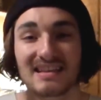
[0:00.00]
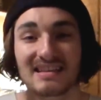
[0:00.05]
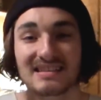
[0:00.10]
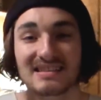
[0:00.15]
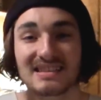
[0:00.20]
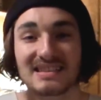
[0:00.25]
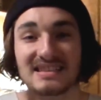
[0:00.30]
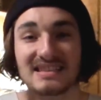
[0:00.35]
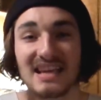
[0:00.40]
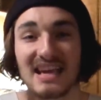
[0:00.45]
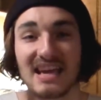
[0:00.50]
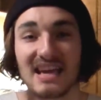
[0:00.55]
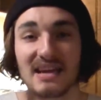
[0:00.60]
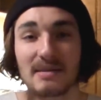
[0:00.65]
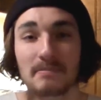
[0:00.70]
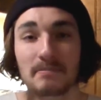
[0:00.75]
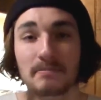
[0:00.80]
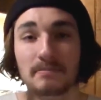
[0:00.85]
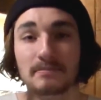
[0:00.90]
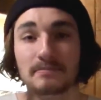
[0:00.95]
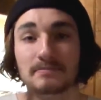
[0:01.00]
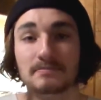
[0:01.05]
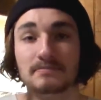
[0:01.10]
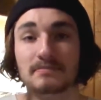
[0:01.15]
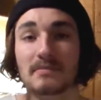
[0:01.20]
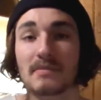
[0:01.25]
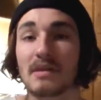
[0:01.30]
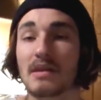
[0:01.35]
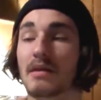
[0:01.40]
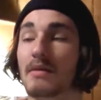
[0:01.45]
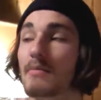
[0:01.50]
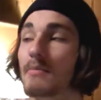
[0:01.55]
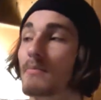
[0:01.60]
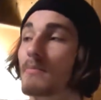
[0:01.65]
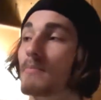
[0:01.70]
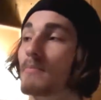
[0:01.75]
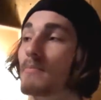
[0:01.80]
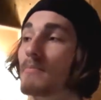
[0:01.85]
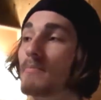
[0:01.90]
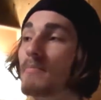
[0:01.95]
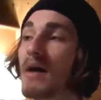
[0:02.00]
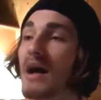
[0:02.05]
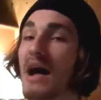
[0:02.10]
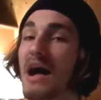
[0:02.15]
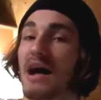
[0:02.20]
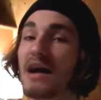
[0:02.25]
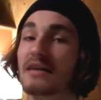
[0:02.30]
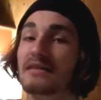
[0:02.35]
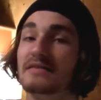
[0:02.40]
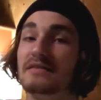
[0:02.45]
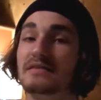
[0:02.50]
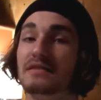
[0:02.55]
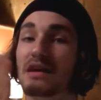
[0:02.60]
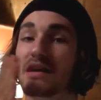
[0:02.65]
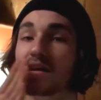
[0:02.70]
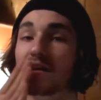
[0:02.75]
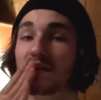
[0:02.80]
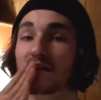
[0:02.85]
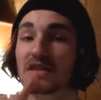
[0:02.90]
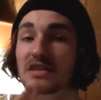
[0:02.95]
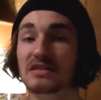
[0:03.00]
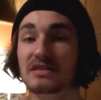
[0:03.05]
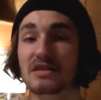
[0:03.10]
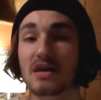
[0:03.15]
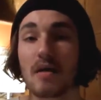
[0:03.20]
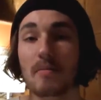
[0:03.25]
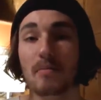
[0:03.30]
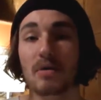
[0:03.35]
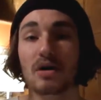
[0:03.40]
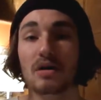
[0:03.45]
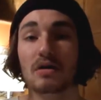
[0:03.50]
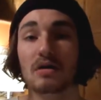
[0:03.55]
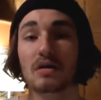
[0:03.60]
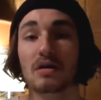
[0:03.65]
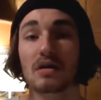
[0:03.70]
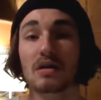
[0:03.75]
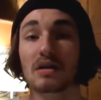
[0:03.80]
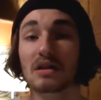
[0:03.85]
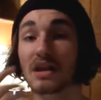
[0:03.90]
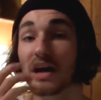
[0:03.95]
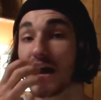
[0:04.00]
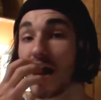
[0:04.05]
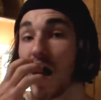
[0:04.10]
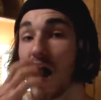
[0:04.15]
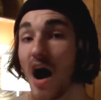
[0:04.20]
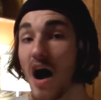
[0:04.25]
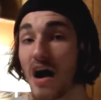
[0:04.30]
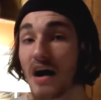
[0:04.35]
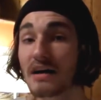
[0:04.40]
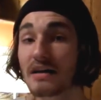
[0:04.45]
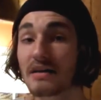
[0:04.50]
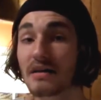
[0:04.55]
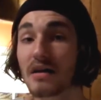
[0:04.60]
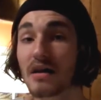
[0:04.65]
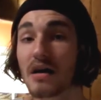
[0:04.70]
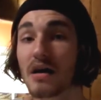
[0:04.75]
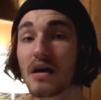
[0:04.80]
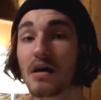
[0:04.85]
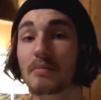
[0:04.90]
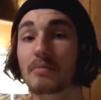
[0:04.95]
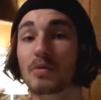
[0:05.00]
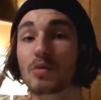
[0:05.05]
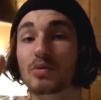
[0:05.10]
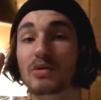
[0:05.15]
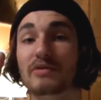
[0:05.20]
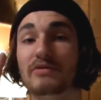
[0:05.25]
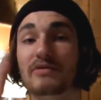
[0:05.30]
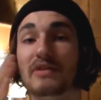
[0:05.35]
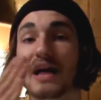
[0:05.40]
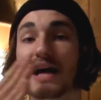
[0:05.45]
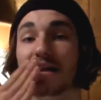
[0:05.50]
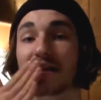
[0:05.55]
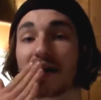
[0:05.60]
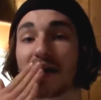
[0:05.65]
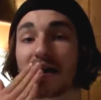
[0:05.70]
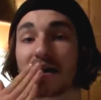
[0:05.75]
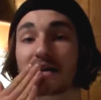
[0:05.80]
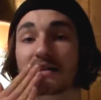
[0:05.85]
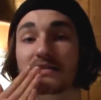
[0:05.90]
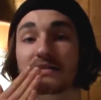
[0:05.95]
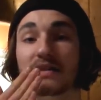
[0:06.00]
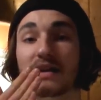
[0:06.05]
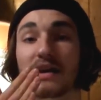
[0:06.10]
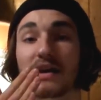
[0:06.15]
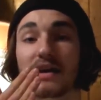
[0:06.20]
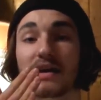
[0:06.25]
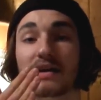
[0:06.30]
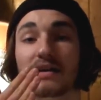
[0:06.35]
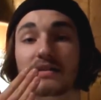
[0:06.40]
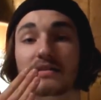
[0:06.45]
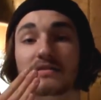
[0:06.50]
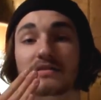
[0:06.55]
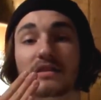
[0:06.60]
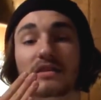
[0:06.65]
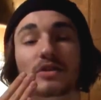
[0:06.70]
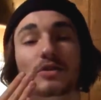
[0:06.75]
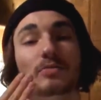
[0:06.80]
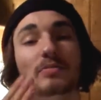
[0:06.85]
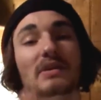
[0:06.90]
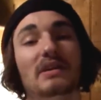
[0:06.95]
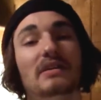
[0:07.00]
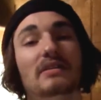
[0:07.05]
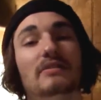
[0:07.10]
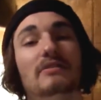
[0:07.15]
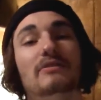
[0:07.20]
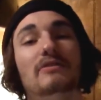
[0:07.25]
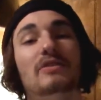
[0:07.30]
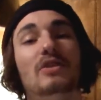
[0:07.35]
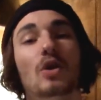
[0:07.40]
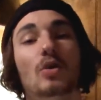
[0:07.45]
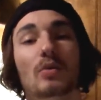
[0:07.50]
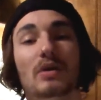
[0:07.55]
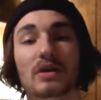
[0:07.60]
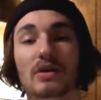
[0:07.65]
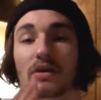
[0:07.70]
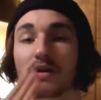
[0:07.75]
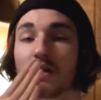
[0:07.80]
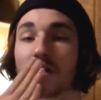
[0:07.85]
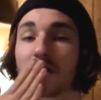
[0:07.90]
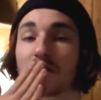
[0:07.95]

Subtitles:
Same, past summer, like hot, but with a flat hand and a little bit flowier.